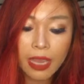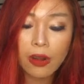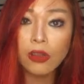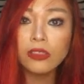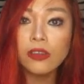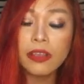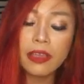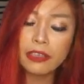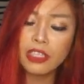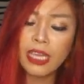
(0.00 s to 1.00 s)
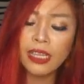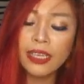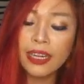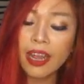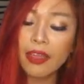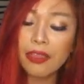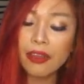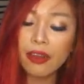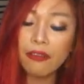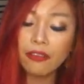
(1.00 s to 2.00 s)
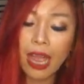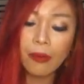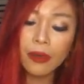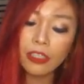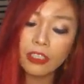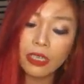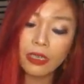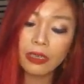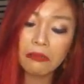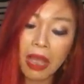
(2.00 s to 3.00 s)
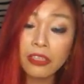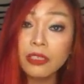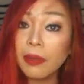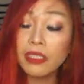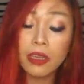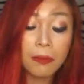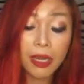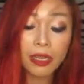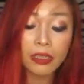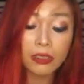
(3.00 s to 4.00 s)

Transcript: And also, selling the flowers actually makes good money.